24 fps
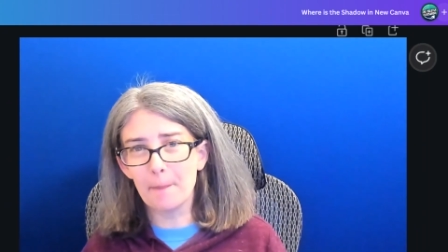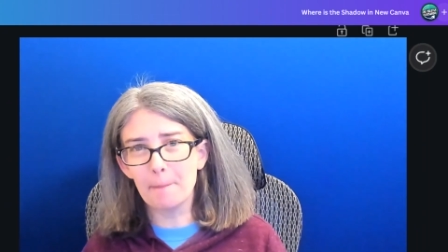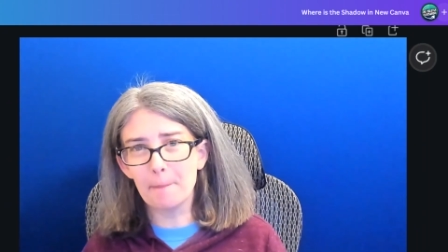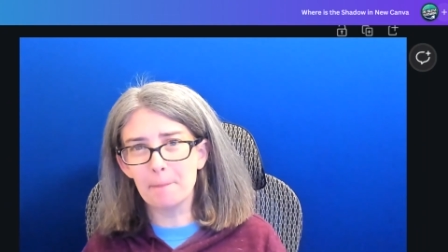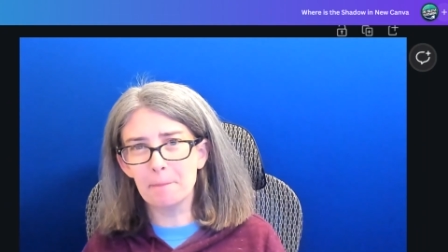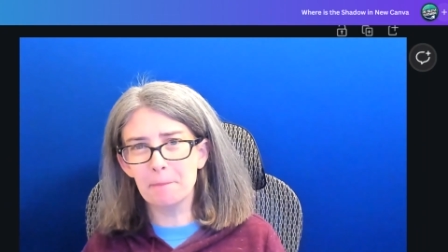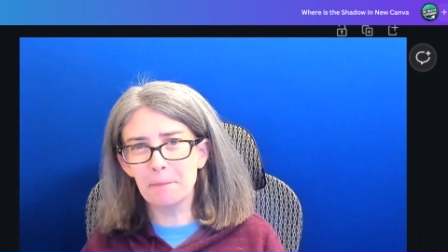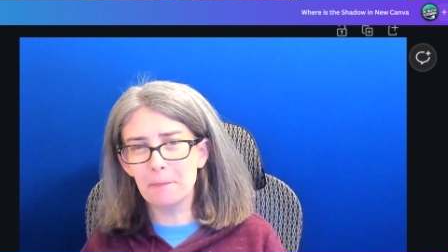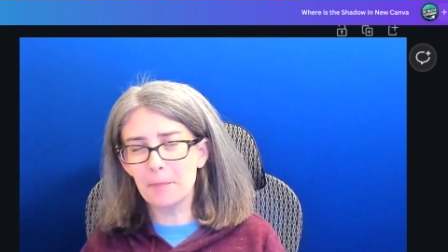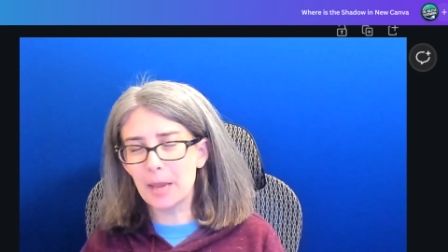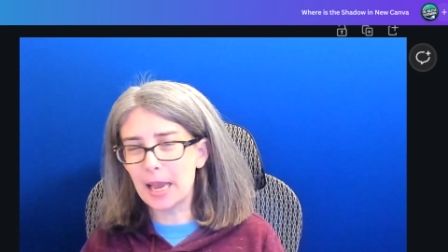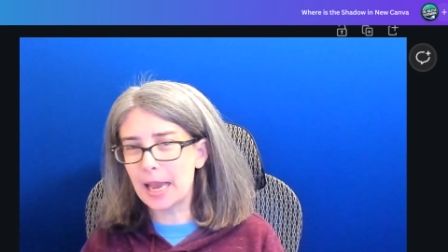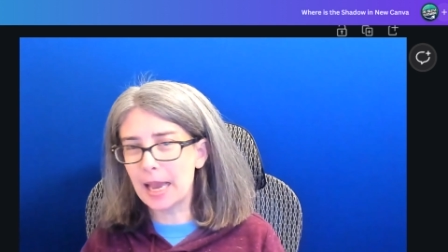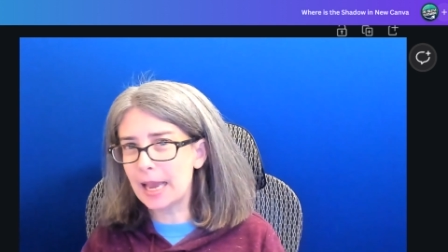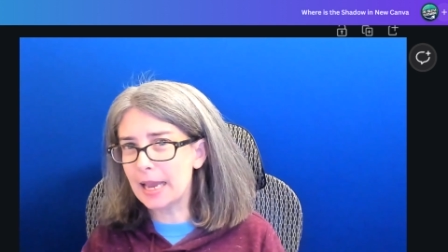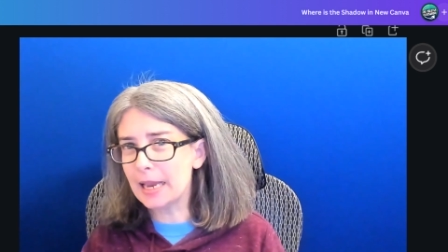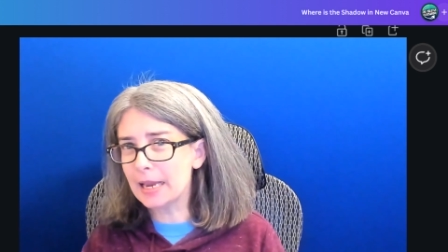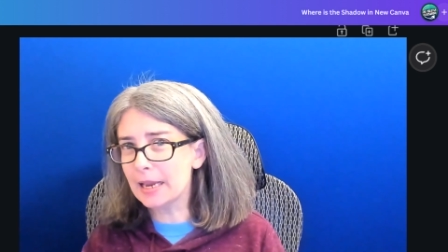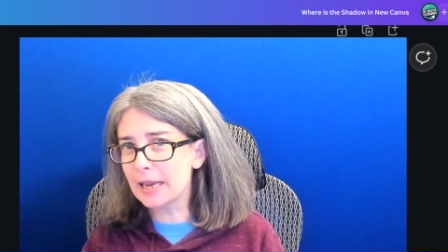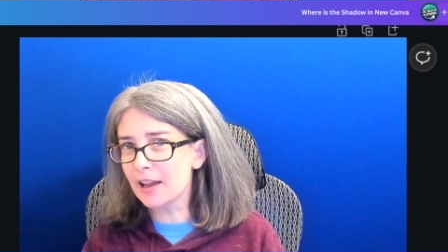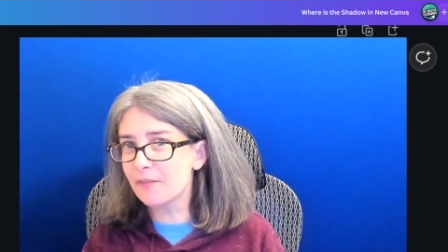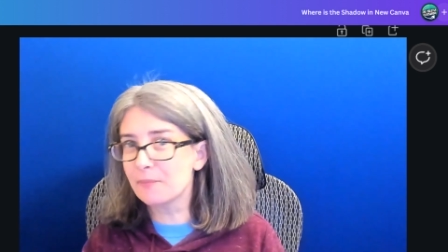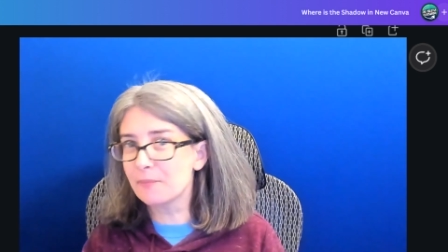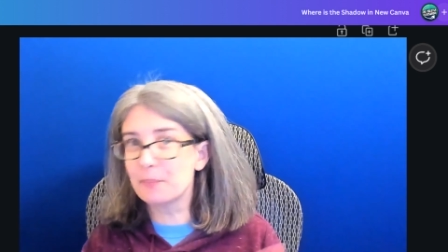may
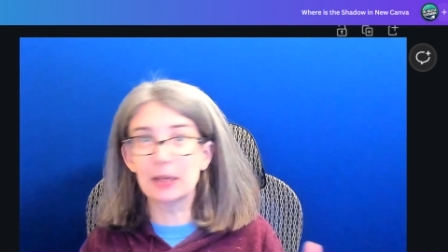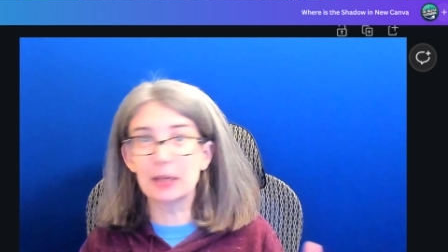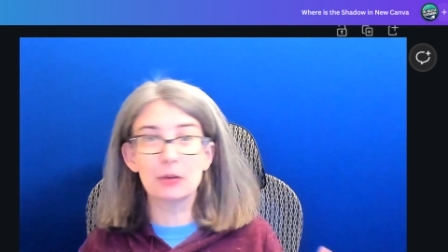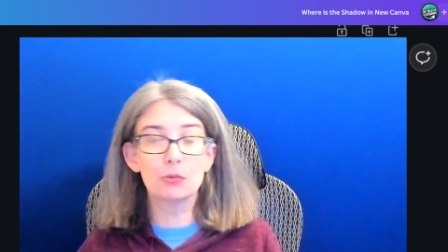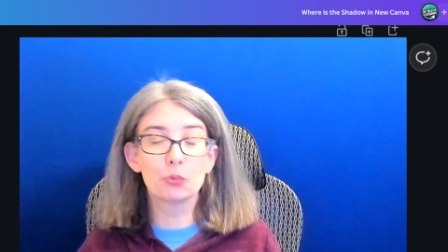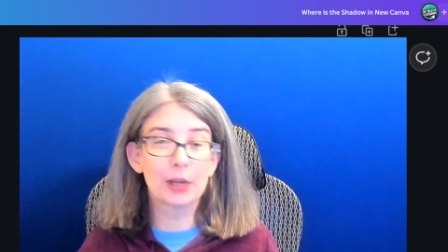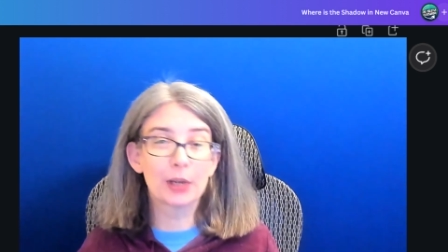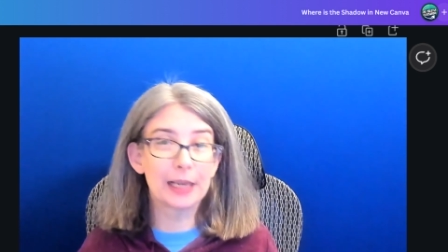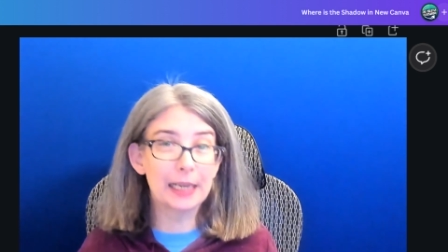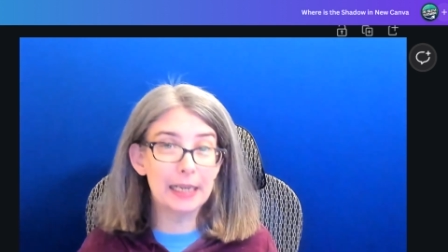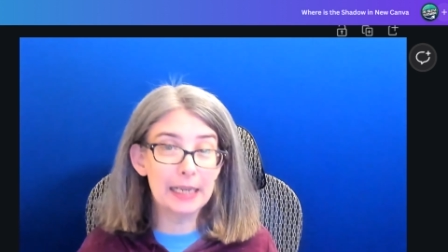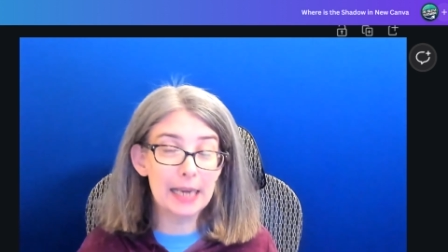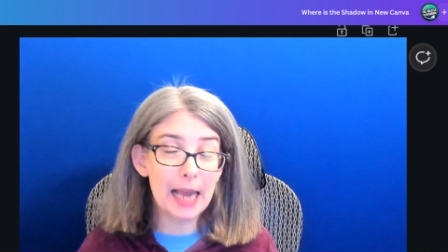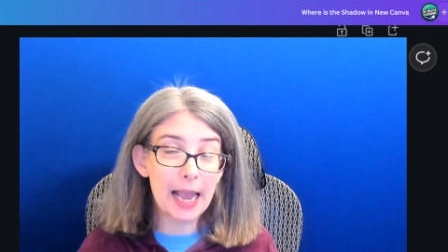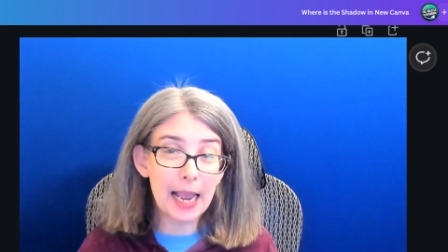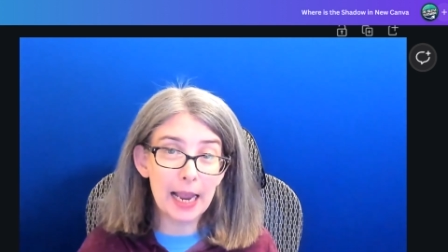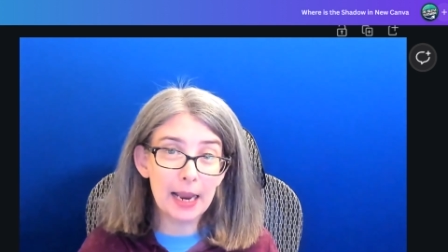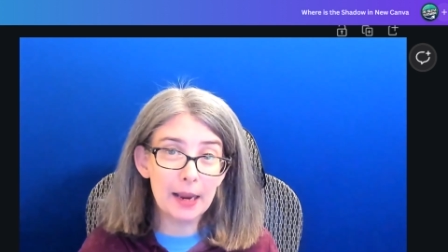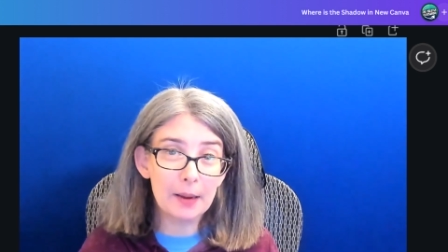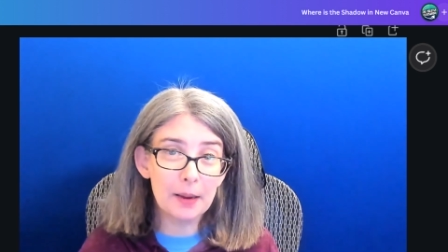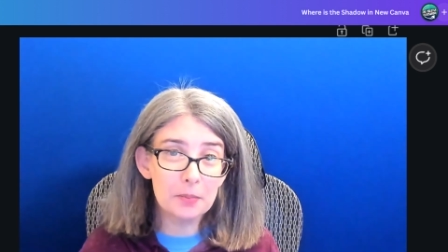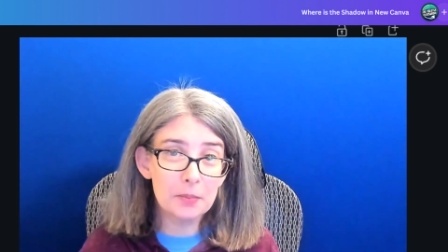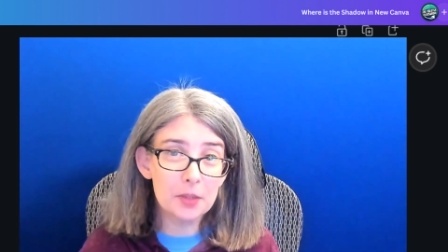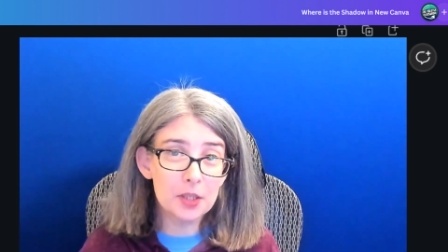have been
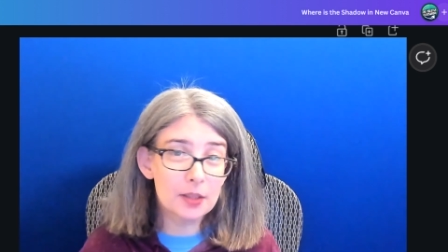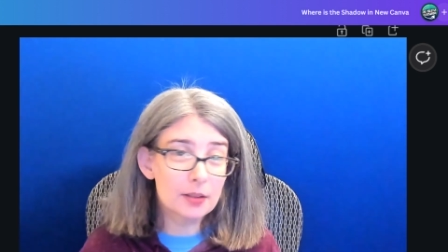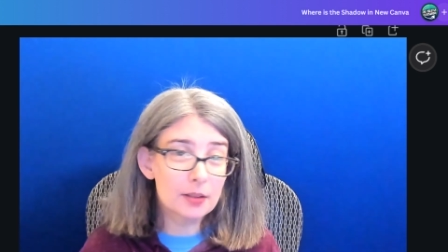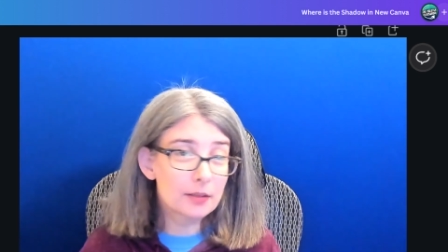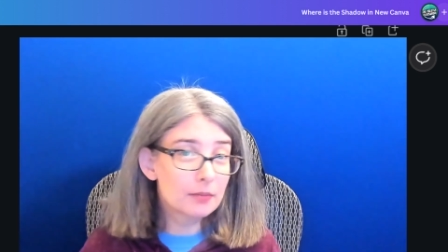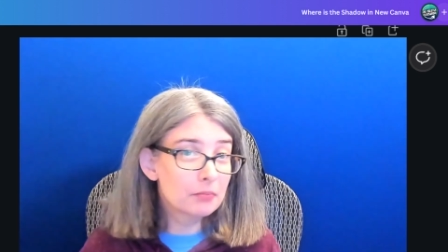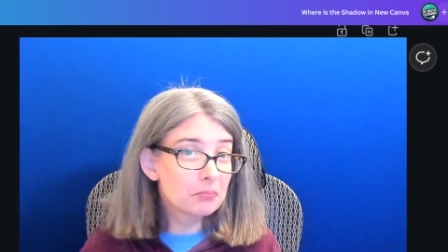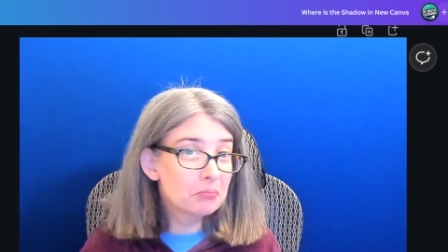renamed